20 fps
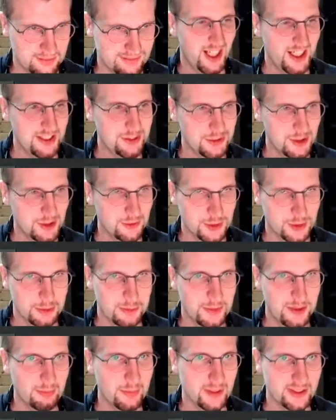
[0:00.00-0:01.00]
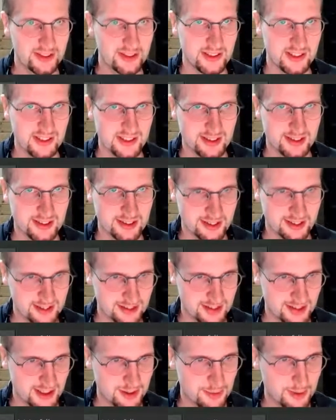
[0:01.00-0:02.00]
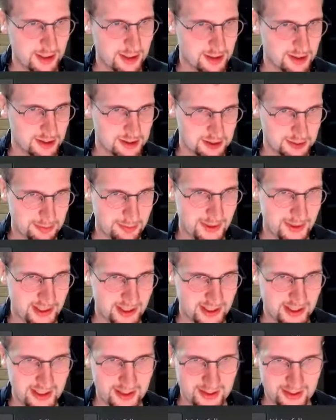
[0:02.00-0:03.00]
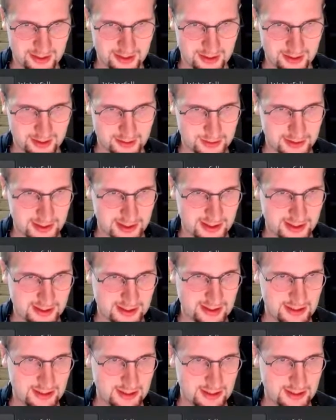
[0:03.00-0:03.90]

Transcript: I used it for spin buttons. That's why I call it spin, I guess. I was lazy.